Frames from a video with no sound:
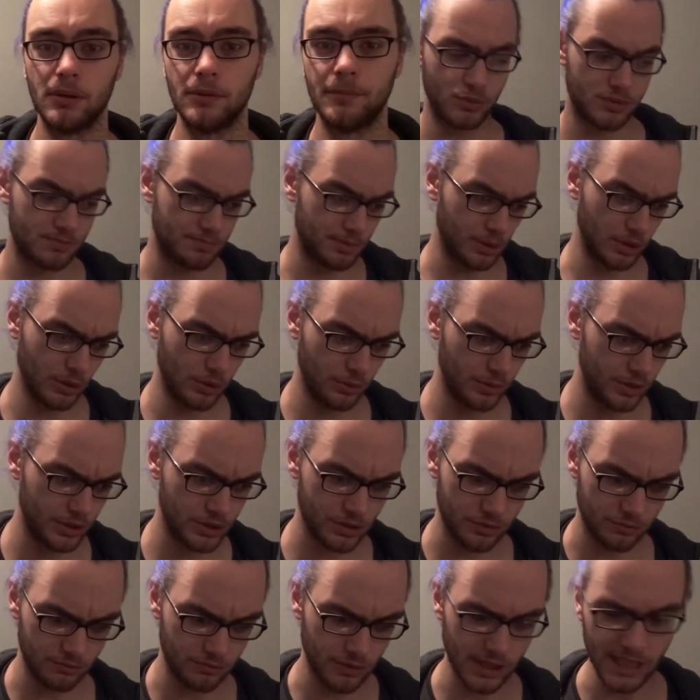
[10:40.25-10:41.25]
It was blue, it
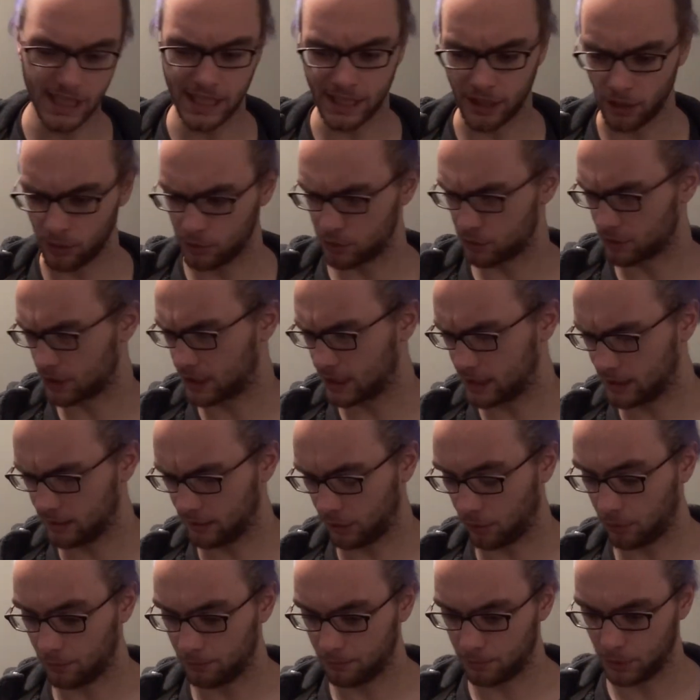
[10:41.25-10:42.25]
should really go green,
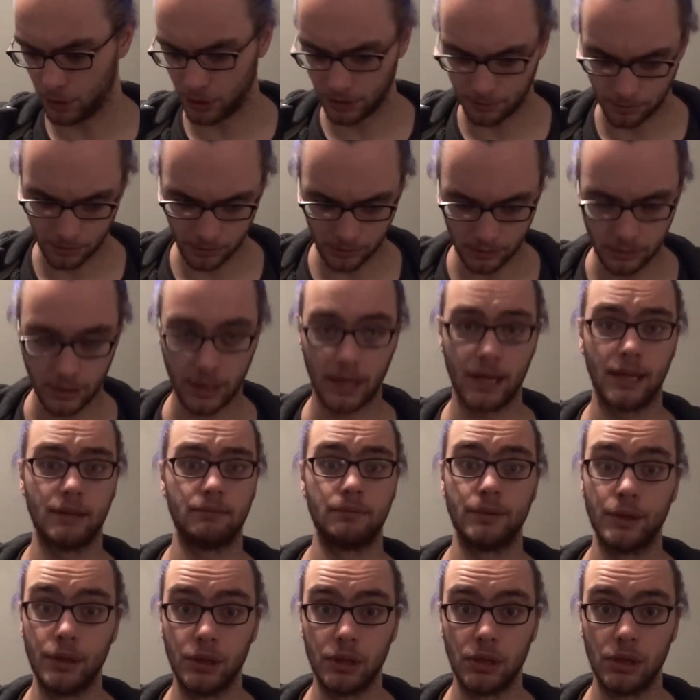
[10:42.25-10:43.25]
not purple.
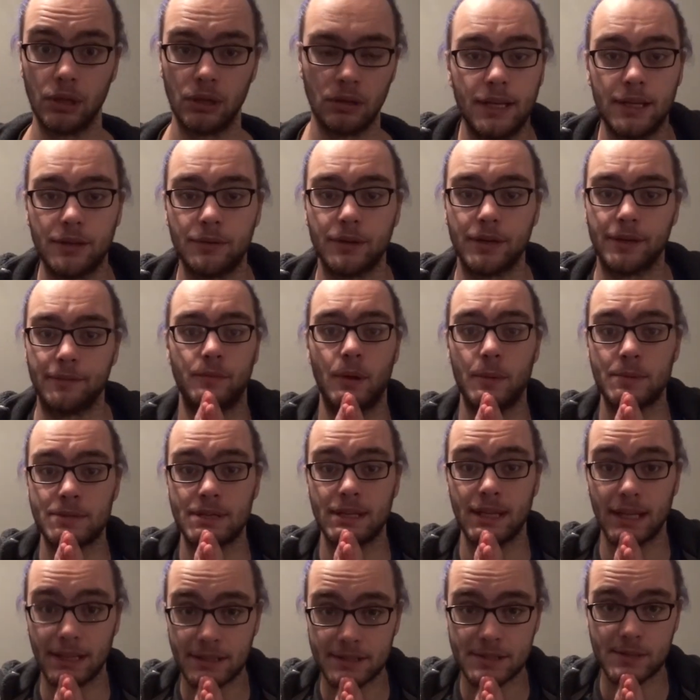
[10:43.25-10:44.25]
Anyway, remember
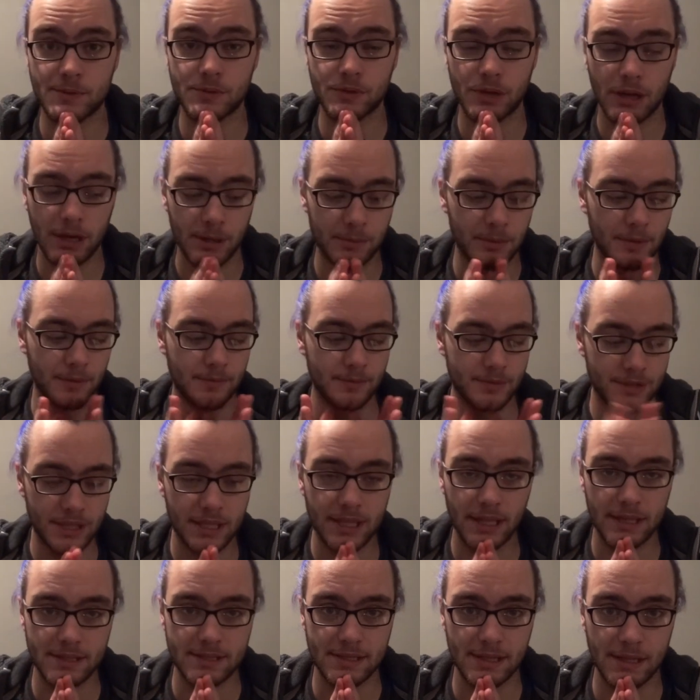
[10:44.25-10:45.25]
to like, subscribe. See you
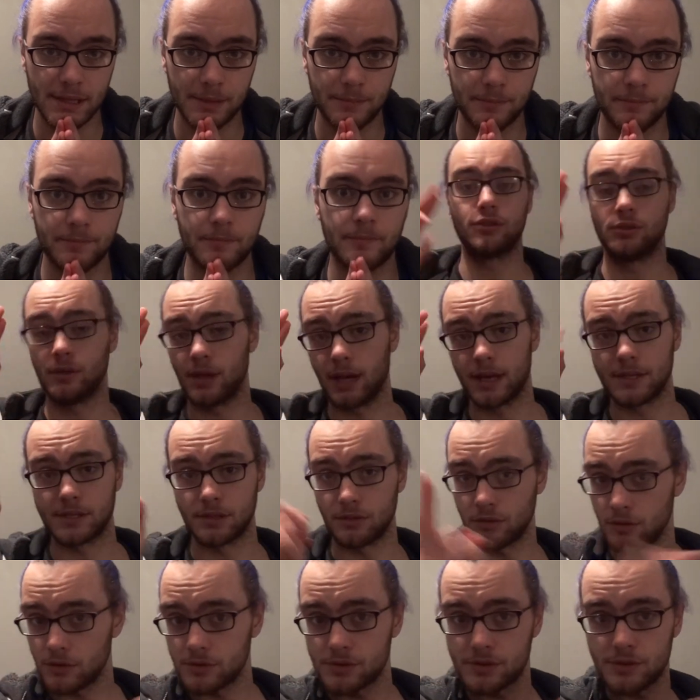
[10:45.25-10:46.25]
next time. You guys
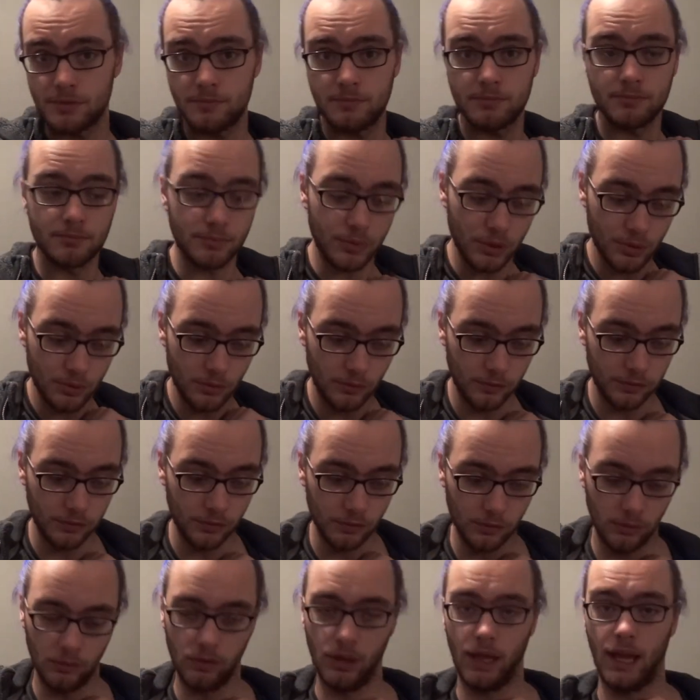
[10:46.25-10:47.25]
are awesome,
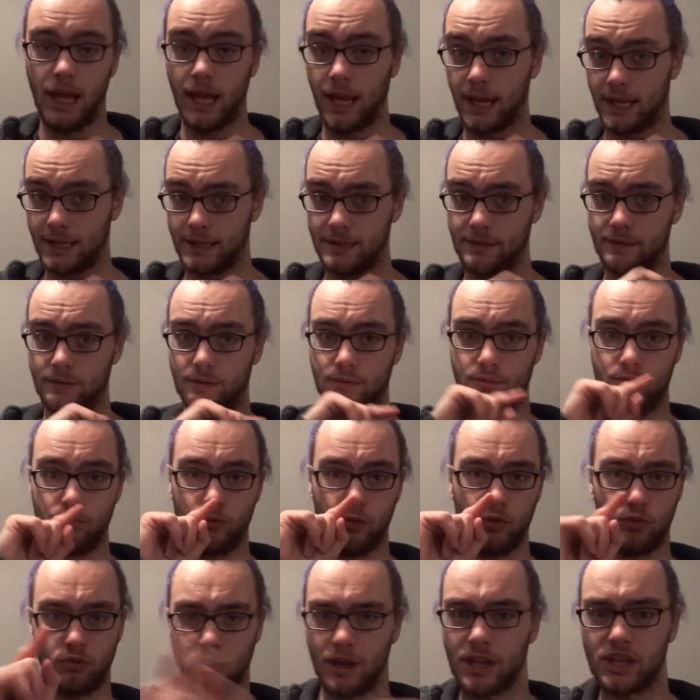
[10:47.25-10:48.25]
beautiful, and
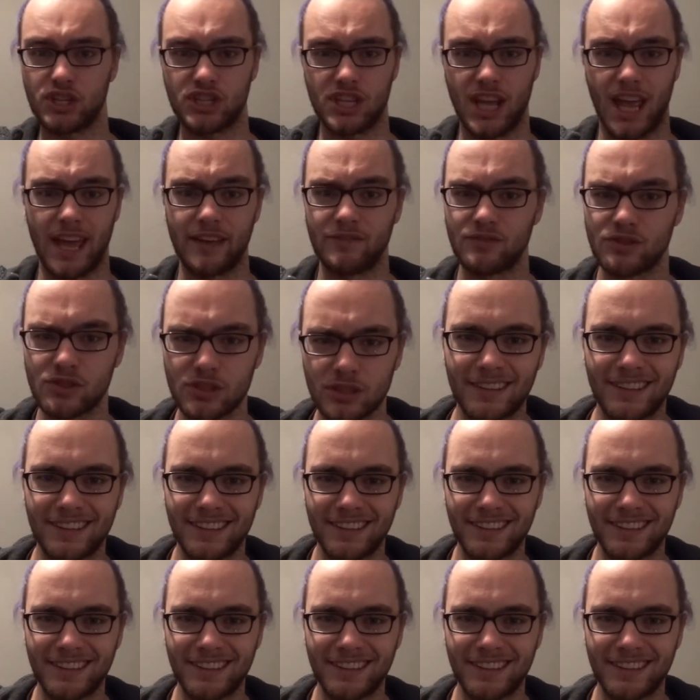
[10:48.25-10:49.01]
great chefs.